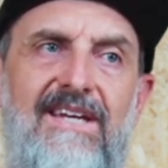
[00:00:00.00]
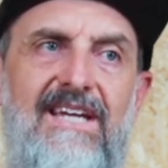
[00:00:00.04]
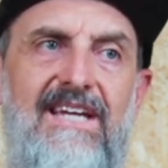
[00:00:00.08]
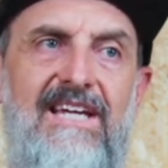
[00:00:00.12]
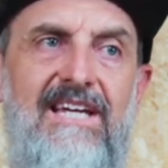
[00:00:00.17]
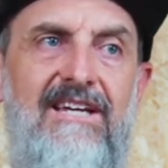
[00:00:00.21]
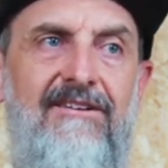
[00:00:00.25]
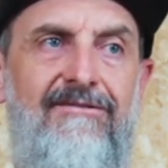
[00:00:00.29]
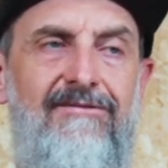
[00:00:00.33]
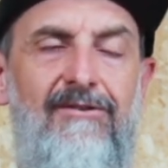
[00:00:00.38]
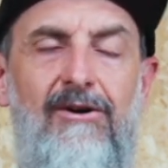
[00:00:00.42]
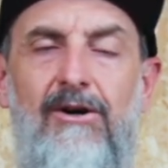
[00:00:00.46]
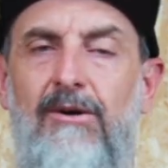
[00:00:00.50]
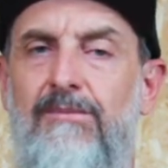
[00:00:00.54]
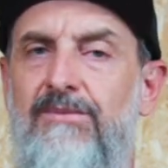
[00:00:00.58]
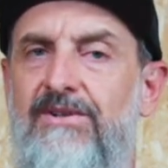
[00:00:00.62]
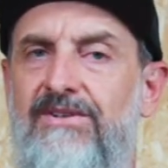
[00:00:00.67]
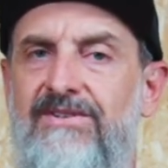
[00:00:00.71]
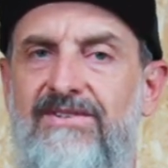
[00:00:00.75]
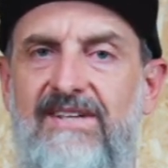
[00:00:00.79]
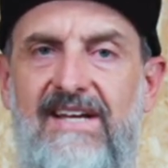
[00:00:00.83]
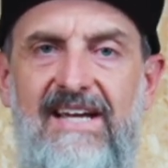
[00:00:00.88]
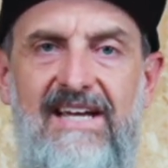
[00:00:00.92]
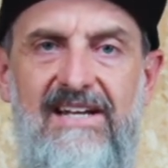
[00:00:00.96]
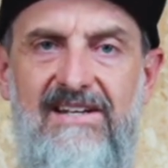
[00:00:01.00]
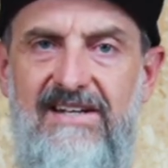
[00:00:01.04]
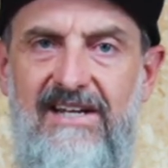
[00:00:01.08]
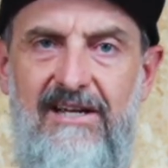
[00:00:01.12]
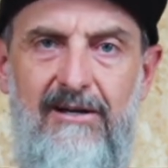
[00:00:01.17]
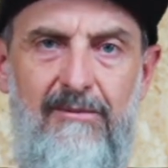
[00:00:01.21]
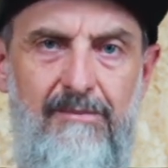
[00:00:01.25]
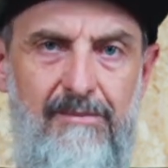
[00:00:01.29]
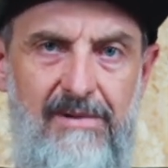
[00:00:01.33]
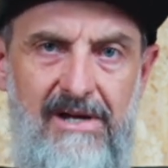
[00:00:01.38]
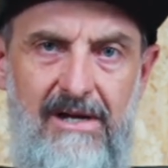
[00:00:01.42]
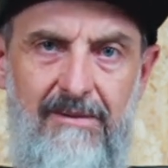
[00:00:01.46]
if I'm just head
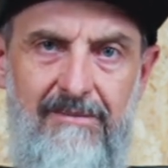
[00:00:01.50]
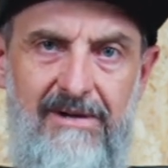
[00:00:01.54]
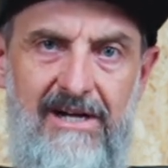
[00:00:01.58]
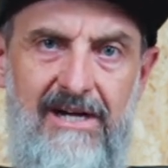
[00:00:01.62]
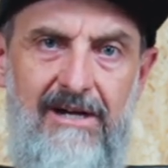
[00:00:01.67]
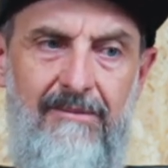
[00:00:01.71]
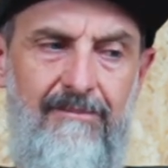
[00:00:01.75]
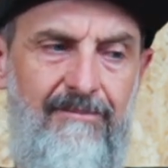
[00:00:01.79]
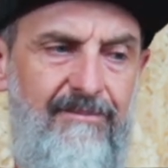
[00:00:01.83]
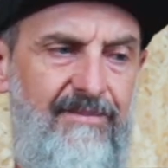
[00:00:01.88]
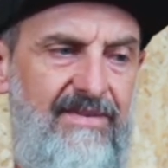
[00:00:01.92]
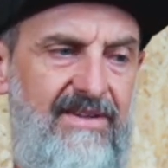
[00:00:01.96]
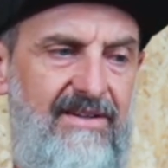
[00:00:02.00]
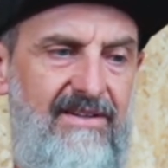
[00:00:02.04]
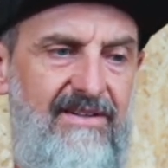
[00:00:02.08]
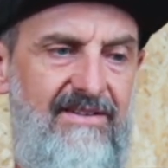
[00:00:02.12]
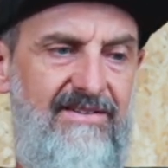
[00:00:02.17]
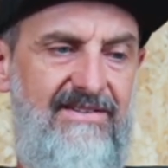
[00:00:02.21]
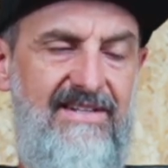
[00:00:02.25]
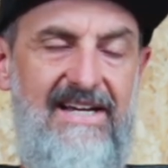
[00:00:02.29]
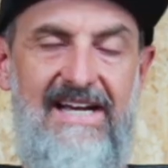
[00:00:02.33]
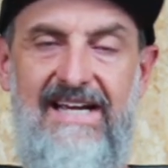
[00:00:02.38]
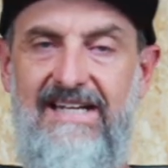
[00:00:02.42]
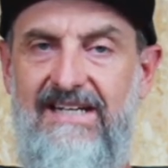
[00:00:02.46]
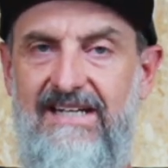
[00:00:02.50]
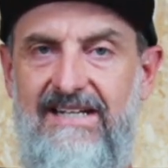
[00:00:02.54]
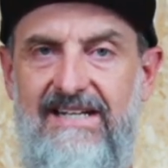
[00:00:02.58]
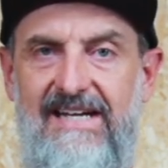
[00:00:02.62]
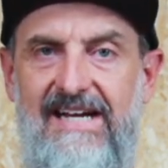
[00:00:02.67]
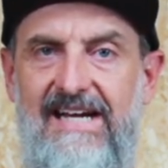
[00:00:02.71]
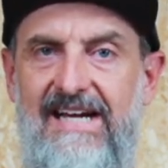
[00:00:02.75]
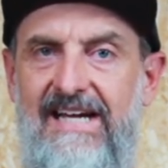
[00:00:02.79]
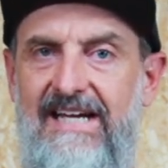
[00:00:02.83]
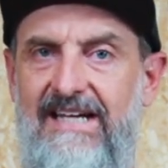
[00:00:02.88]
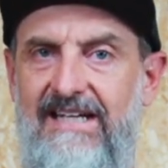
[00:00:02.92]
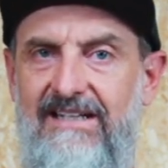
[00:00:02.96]
down, thumb up, day to
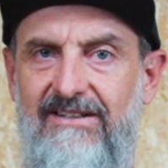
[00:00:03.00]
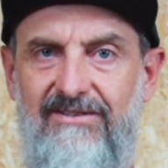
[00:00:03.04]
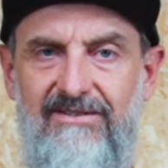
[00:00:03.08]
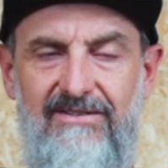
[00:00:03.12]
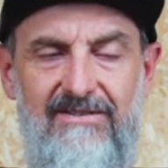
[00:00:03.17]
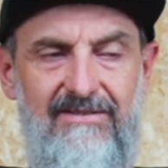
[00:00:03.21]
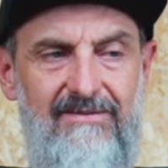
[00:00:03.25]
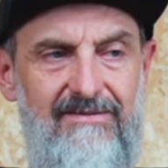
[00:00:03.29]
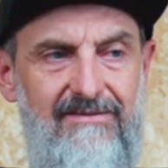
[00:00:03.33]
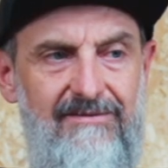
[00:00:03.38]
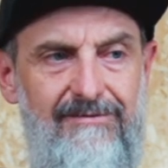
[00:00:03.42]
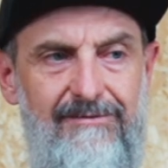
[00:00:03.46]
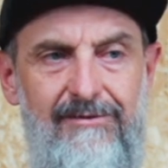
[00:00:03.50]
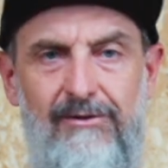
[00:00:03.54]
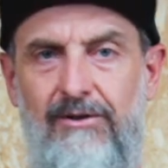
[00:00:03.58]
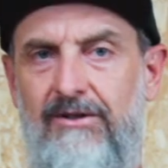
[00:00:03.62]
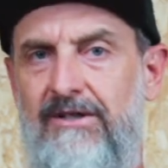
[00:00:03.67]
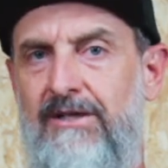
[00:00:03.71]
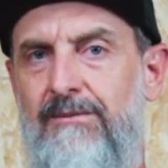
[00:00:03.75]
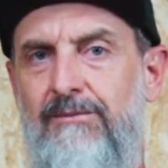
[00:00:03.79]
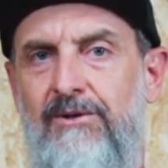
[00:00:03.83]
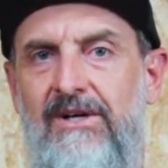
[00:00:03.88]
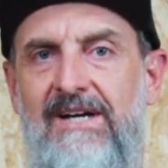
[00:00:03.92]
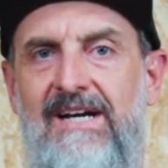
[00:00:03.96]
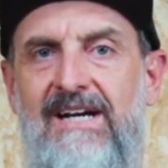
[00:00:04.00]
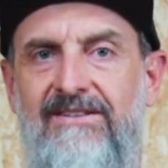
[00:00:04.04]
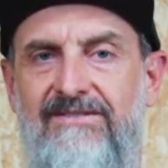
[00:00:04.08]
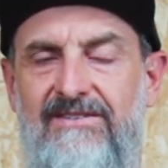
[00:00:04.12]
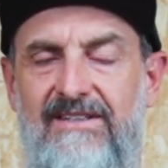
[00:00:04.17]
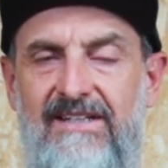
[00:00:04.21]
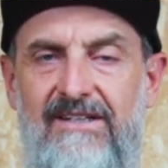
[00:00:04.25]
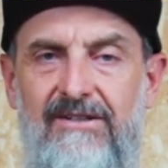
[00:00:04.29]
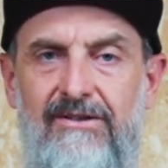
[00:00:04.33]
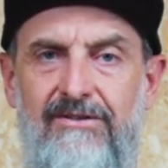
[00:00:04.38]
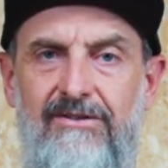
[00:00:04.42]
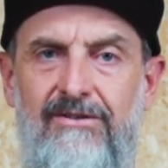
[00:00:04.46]
day, flogging my ass
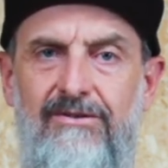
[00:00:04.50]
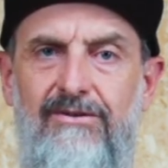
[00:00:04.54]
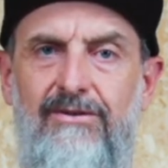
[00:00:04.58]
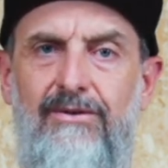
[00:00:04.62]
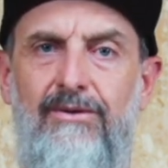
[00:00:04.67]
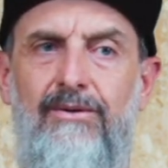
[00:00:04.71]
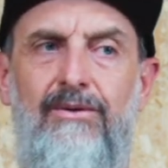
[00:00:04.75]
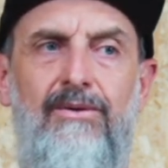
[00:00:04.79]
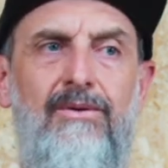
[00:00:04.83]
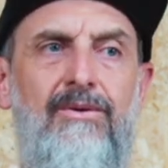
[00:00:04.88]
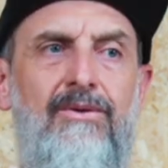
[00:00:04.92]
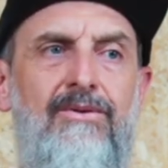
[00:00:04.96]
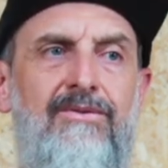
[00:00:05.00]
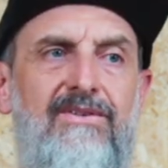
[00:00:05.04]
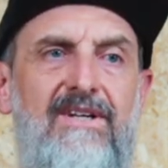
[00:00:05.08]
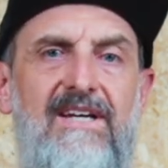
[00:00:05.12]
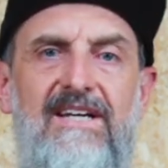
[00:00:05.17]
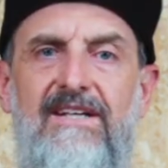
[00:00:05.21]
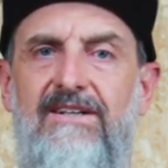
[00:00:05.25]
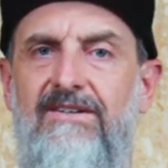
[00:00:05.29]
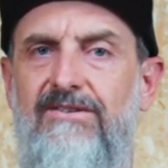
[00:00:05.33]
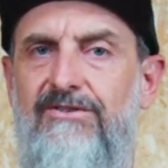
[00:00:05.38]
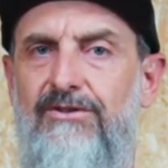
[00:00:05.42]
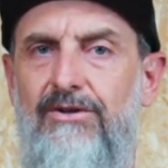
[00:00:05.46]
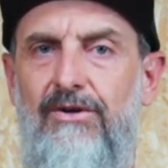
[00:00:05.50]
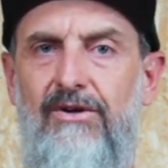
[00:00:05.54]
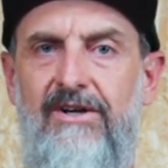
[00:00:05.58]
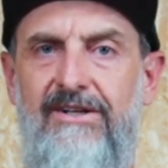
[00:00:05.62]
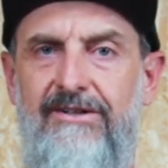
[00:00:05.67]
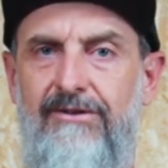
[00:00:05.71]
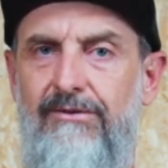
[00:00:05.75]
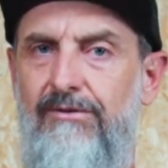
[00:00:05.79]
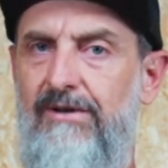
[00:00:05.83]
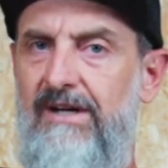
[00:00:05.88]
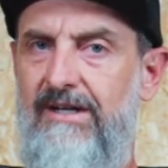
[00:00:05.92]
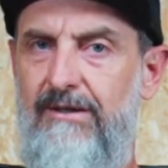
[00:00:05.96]
out on the tools and trying
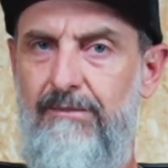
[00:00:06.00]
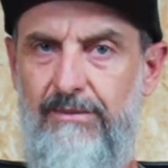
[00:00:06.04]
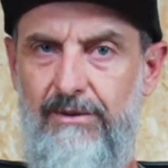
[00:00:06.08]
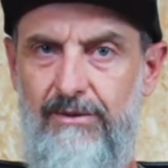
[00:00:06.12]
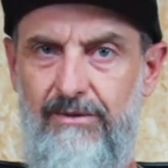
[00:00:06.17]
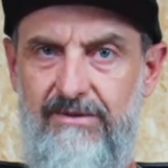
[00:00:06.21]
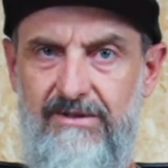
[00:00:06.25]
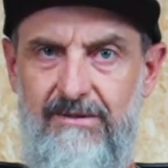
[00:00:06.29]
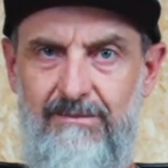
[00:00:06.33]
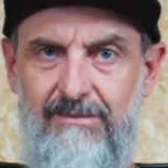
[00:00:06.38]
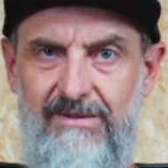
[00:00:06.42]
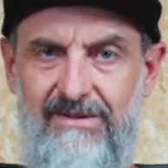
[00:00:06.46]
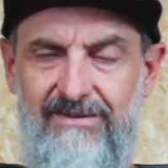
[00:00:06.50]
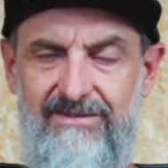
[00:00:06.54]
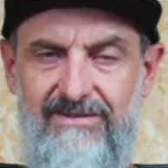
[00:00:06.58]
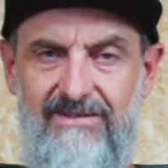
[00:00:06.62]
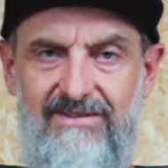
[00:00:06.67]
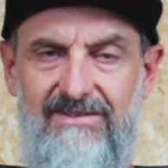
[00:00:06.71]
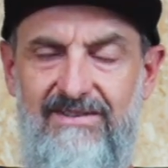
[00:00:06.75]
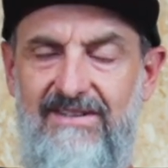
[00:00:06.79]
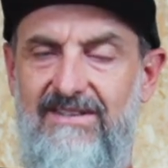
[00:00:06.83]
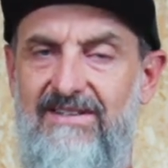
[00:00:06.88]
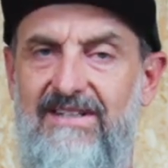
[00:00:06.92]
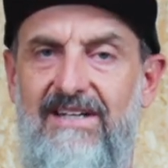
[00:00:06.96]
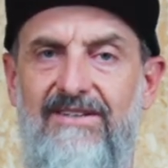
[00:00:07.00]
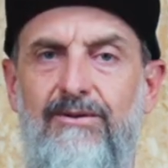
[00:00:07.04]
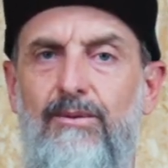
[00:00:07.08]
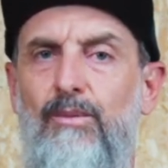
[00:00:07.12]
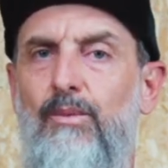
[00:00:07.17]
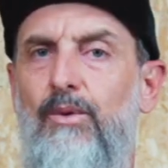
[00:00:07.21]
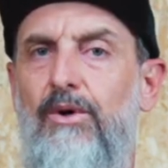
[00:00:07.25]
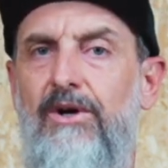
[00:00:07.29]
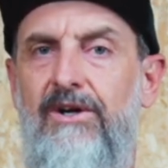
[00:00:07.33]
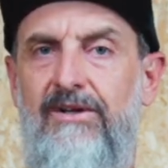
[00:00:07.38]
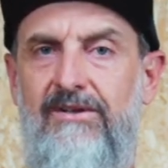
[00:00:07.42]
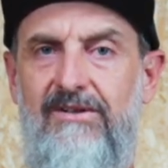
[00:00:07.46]
to run a building business. It doesn't
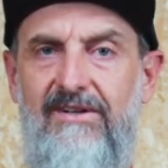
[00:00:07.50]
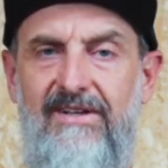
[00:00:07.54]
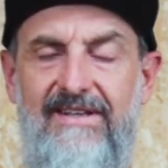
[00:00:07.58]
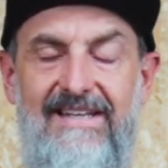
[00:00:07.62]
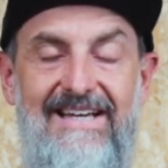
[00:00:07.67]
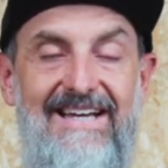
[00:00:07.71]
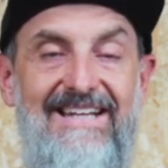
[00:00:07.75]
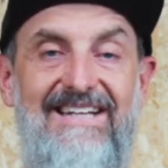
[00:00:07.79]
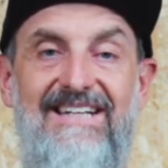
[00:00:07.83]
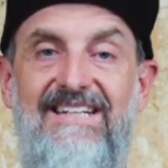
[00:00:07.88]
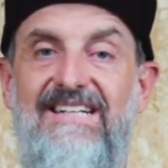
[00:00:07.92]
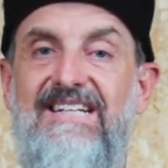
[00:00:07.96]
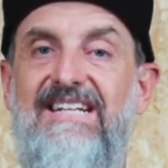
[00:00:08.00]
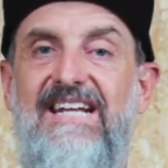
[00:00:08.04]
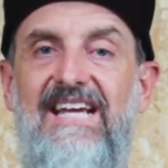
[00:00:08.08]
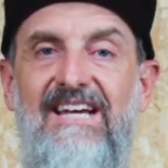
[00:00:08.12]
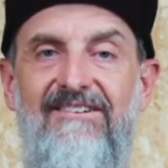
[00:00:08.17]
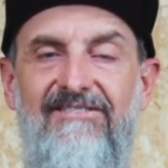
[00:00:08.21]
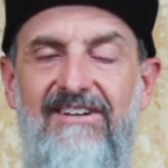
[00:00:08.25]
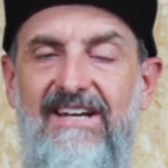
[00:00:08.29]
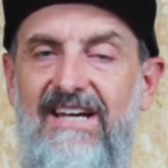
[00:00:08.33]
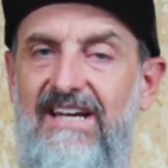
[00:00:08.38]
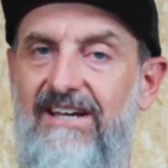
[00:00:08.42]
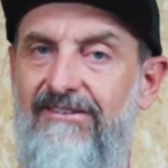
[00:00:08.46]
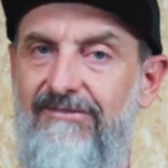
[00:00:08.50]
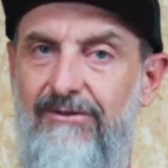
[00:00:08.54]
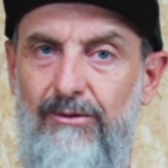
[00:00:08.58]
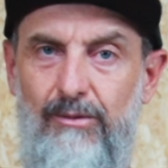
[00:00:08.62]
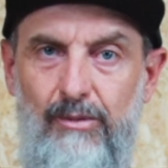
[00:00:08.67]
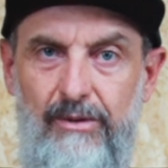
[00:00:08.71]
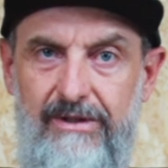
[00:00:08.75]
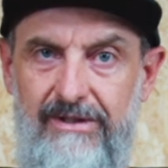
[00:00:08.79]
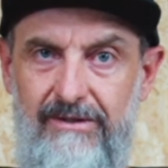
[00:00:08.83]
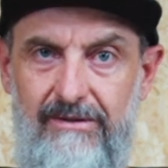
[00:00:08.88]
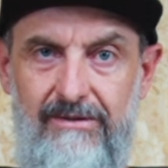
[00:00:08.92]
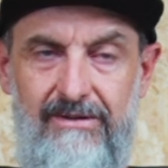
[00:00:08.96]
work like that, and it never, ever
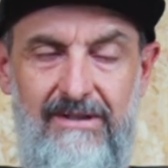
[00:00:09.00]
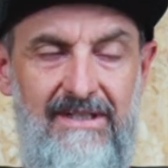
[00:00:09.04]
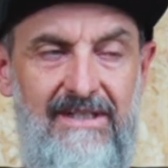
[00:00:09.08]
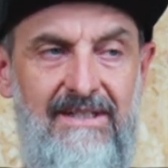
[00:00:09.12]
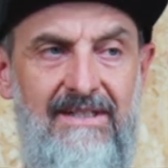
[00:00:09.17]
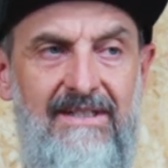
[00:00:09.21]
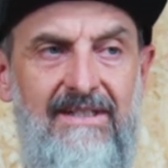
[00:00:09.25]
will.